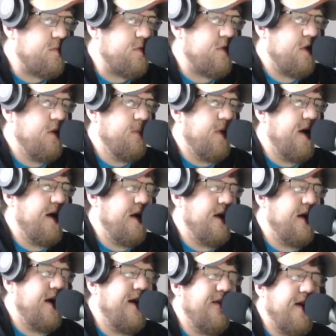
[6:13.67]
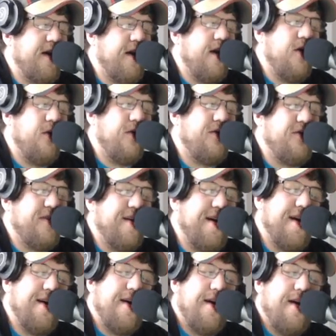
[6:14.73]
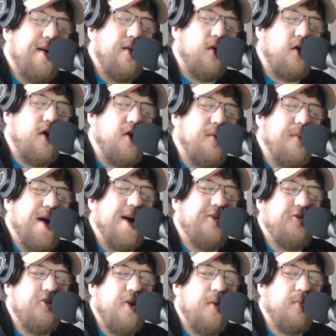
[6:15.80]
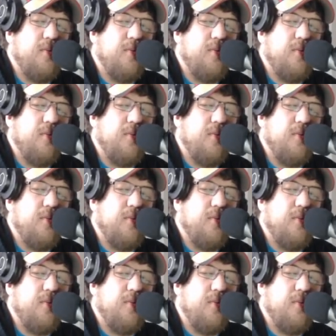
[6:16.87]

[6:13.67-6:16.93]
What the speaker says: But like I always say, look at your matchup.